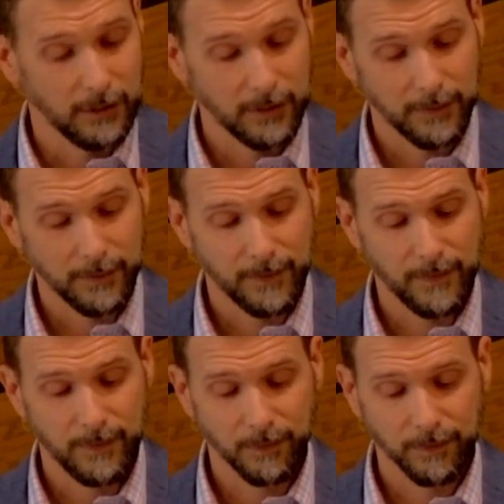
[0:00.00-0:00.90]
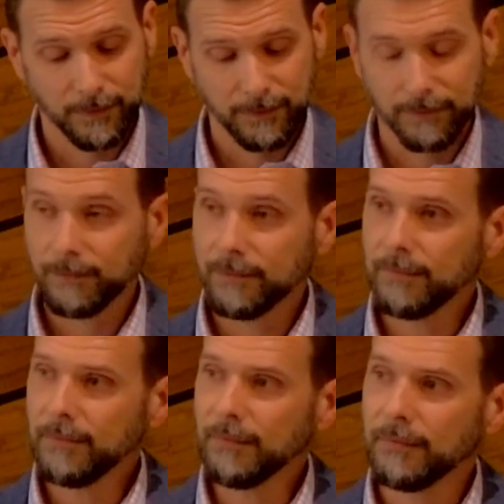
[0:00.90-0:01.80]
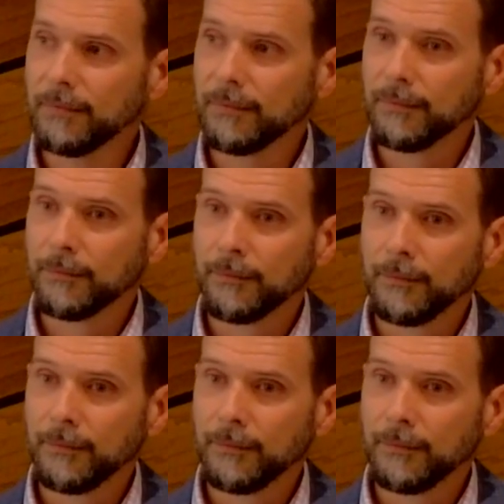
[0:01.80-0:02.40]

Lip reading: Nothing is said.